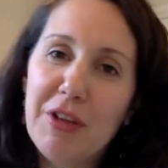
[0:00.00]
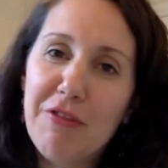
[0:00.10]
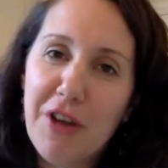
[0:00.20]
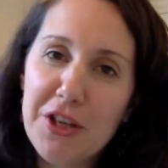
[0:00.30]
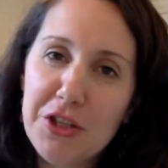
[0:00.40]

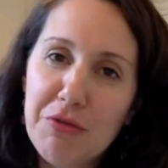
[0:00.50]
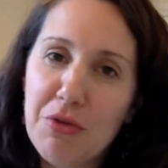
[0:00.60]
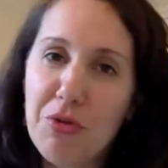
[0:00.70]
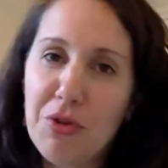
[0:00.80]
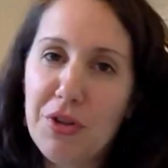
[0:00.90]
First of
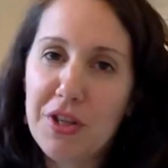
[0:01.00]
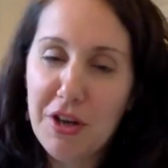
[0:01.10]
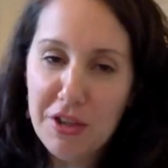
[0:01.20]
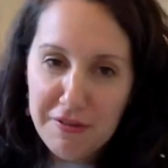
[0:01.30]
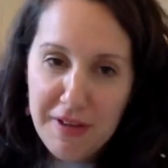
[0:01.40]
all,
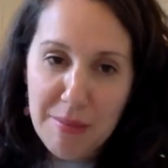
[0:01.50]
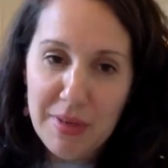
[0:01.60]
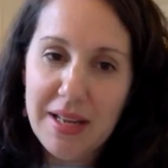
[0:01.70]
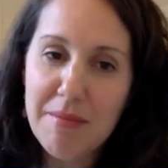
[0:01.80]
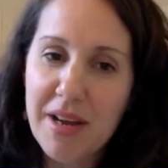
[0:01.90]
the
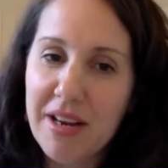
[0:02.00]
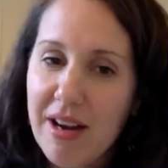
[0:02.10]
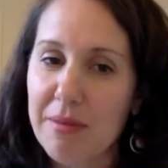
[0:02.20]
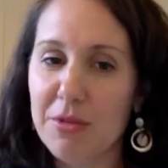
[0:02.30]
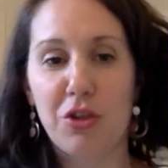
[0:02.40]
family.
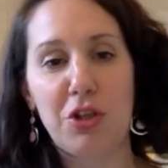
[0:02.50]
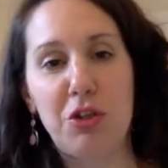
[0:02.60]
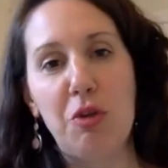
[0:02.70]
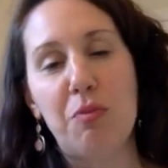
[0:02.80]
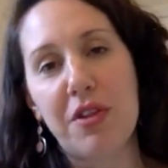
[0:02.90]
So the
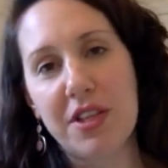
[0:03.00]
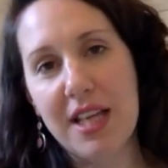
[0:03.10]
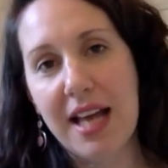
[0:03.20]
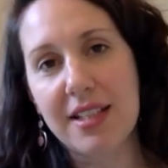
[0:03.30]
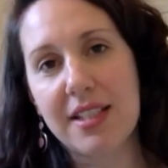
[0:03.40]
two brothers
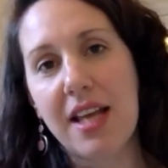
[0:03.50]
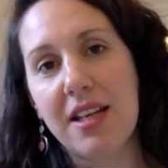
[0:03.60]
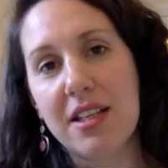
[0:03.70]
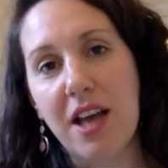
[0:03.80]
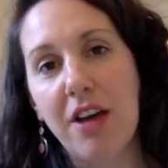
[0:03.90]
had stayed
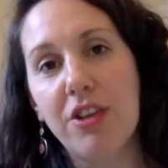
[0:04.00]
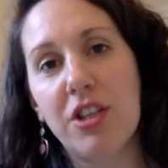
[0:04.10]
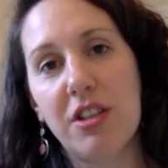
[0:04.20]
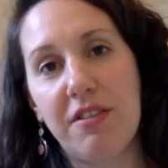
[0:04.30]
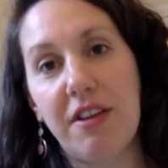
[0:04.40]
in touch
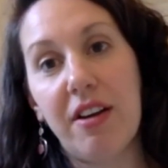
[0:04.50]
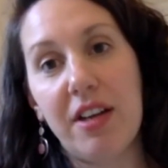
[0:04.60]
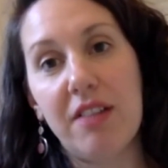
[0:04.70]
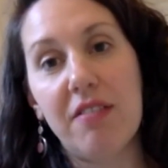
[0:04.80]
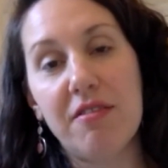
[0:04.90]
in the
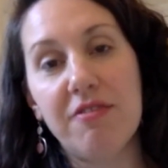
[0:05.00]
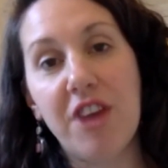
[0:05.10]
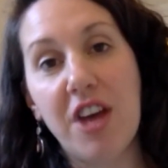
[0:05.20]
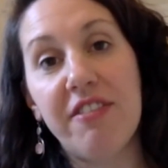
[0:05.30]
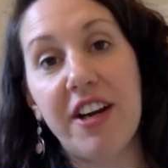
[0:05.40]
very
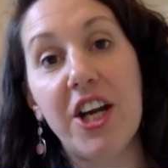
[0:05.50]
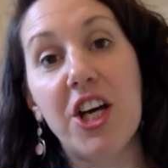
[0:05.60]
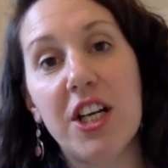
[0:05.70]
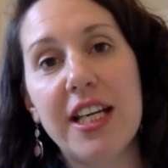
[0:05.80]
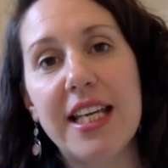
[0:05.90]

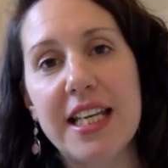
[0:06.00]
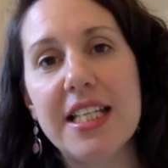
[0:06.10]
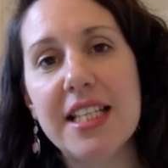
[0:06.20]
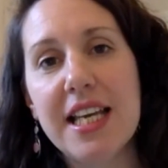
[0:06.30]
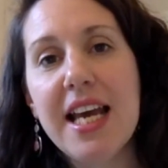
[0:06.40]
early
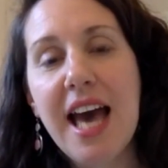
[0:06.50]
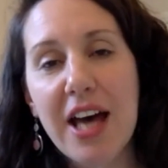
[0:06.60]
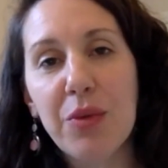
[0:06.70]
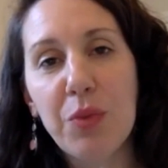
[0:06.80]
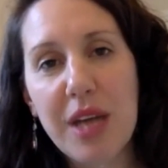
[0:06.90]
years,
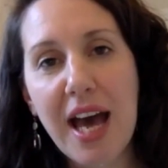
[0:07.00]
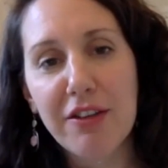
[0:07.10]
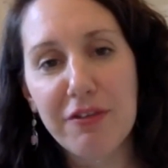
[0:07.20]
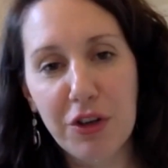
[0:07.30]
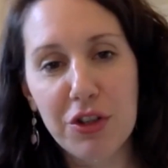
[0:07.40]
and we had
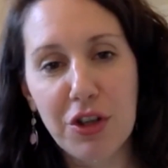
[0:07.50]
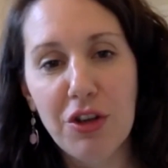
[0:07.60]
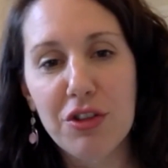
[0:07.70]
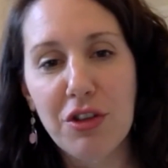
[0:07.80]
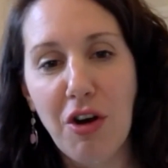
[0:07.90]

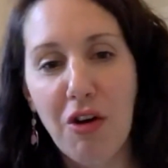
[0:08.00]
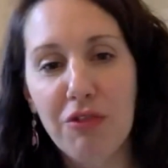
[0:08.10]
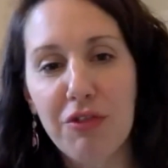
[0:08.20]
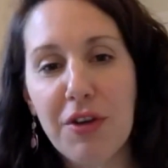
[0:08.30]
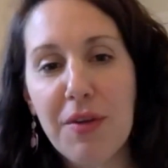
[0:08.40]
photos of
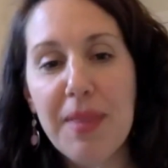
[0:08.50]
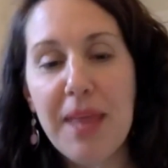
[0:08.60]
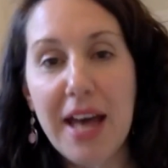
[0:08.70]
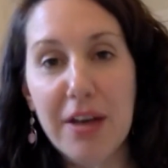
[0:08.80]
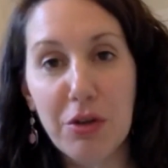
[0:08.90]

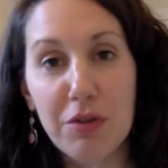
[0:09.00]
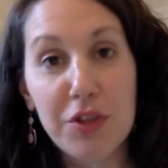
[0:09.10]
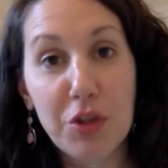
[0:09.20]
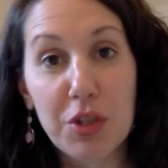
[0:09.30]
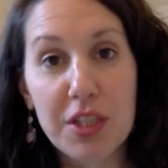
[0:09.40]
Adolf's
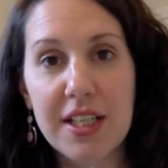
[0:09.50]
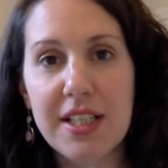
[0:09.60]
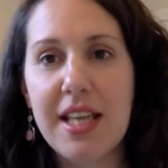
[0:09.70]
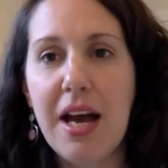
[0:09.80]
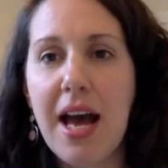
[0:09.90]

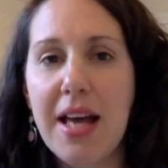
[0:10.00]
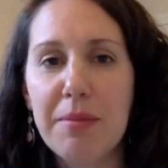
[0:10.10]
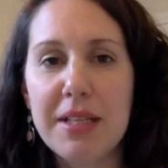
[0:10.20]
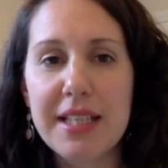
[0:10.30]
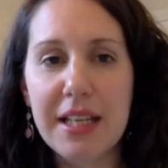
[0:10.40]
daughters that had
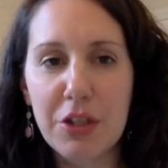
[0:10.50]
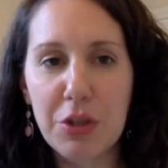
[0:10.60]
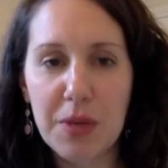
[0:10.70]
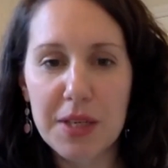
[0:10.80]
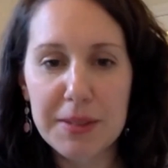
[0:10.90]
been sent
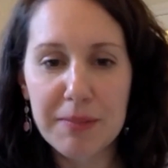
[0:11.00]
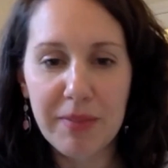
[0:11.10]
to us.